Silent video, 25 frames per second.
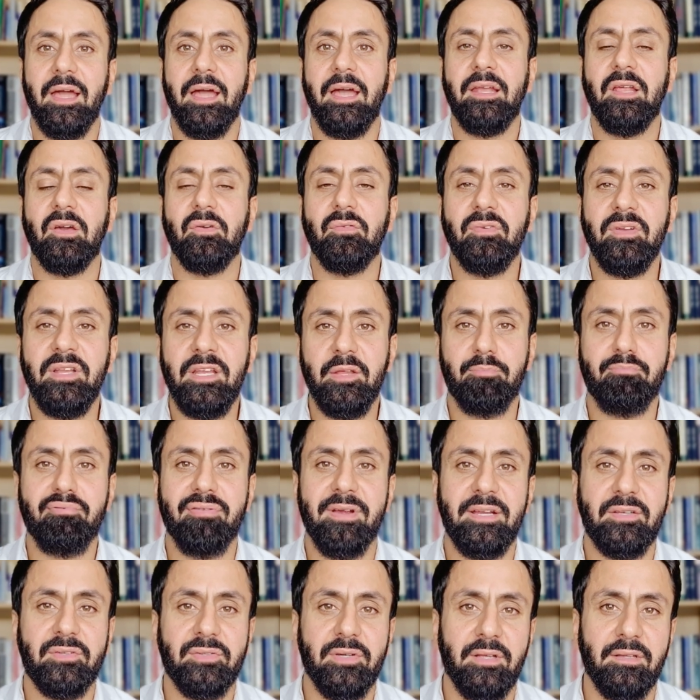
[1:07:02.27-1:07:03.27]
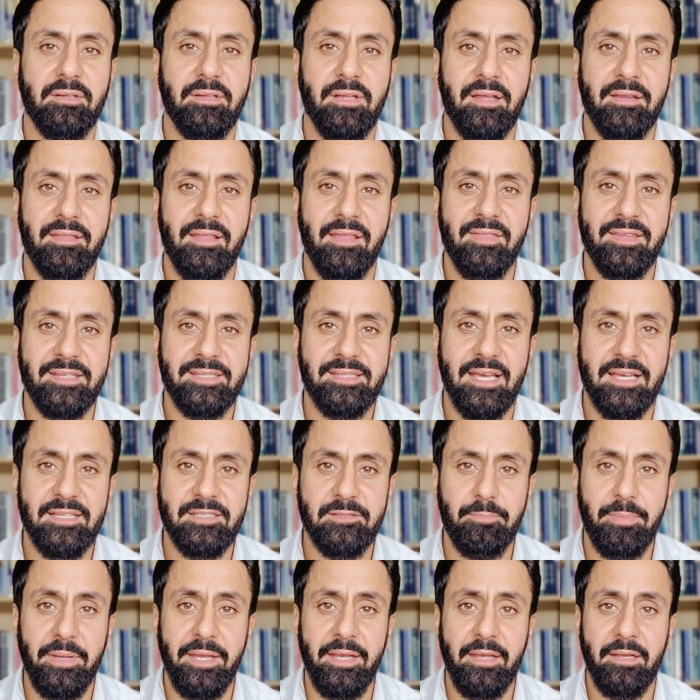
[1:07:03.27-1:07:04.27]
And I really pray to Allah that this
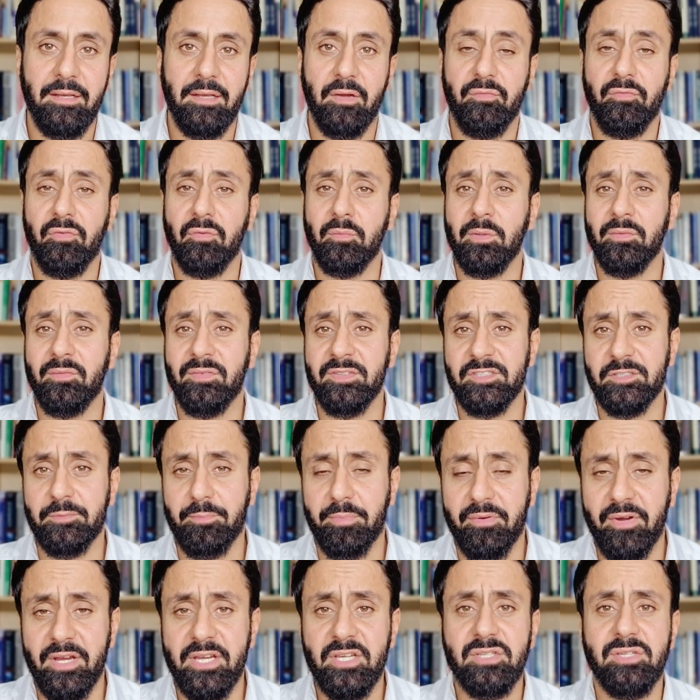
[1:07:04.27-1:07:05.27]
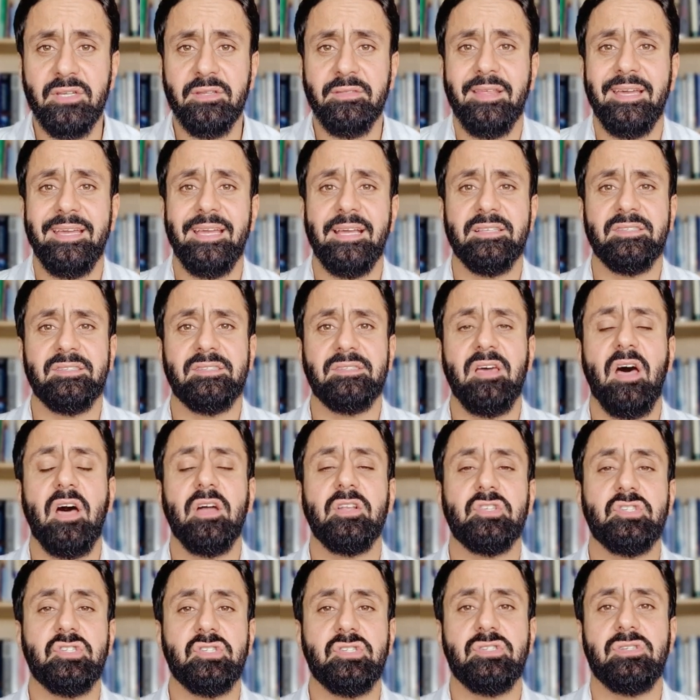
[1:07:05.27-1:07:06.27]
has been a form of inspiration, that it has
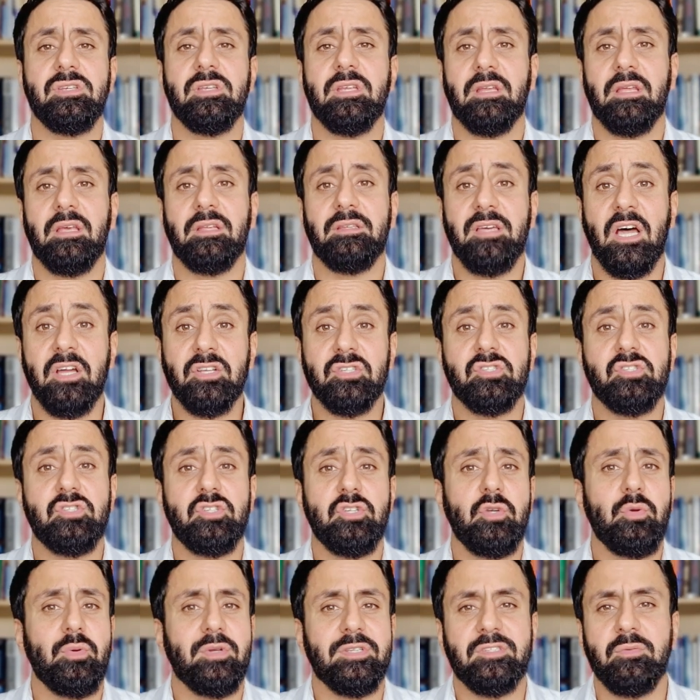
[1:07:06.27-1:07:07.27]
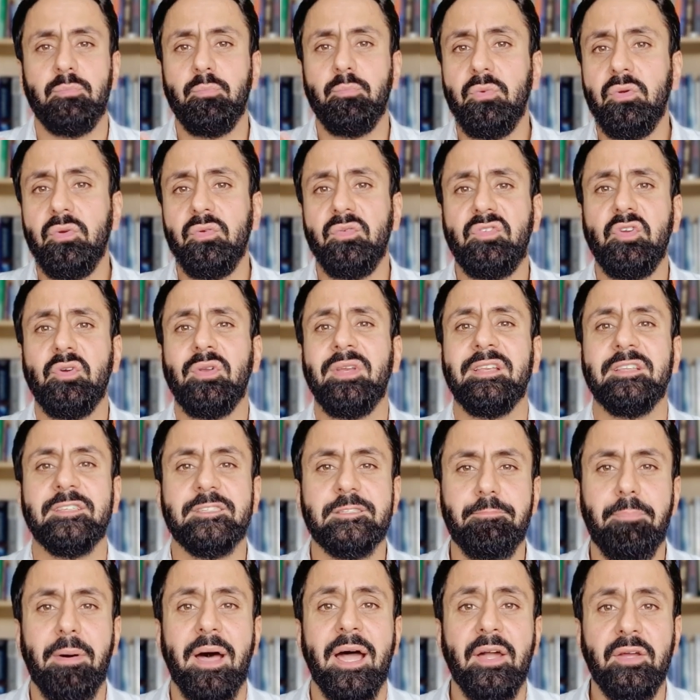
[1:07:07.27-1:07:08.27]
touched, touched you, it's moved you and
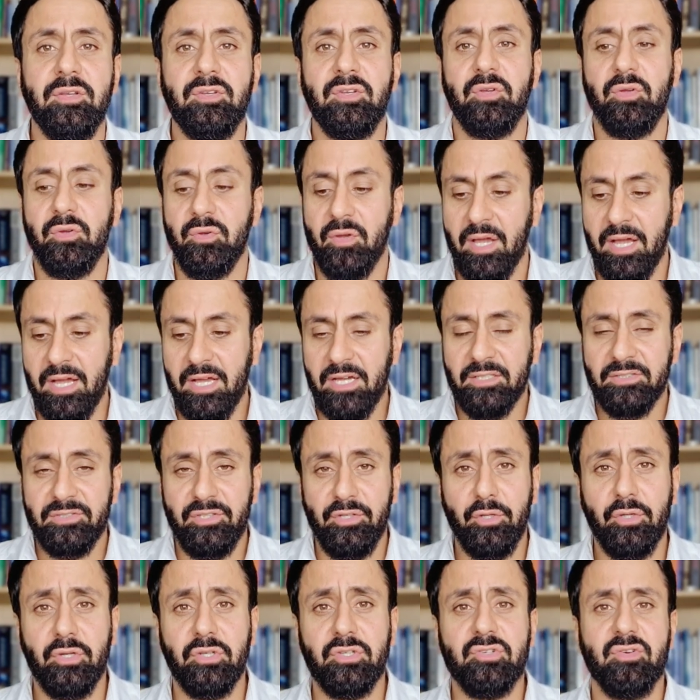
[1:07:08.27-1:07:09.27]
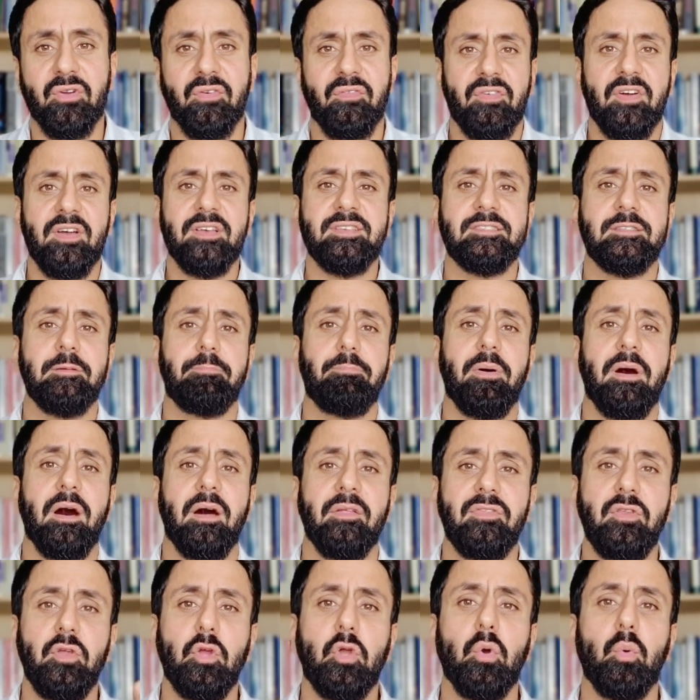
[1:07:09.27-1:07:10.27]
inspired you, so you could traverse the
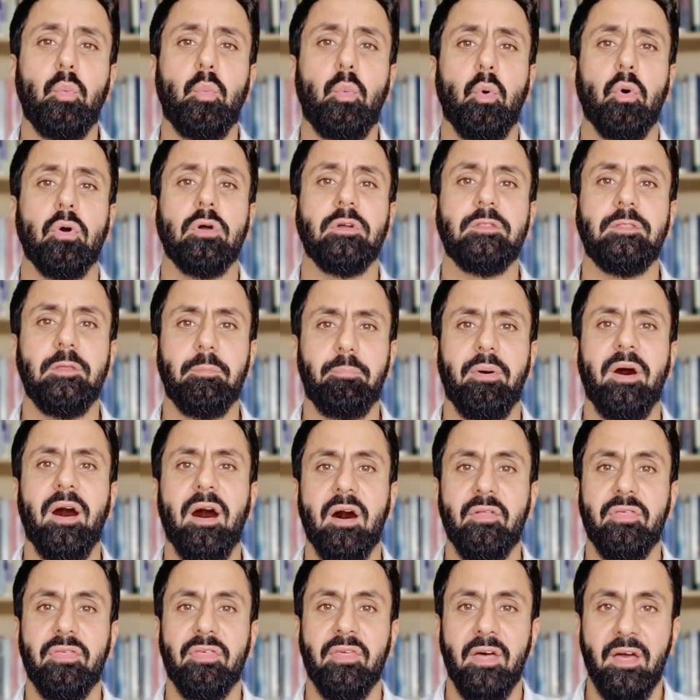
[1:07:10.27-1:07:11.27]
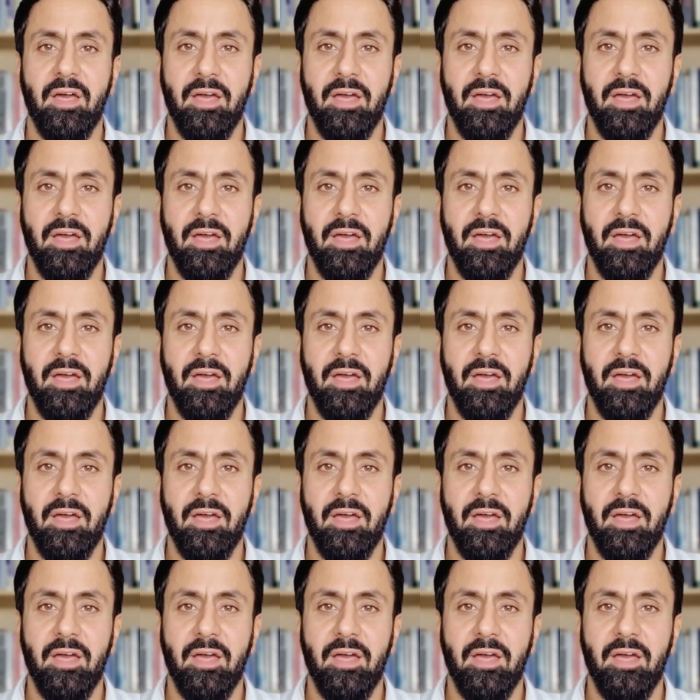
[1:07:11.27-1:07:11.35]
path, you could walk the path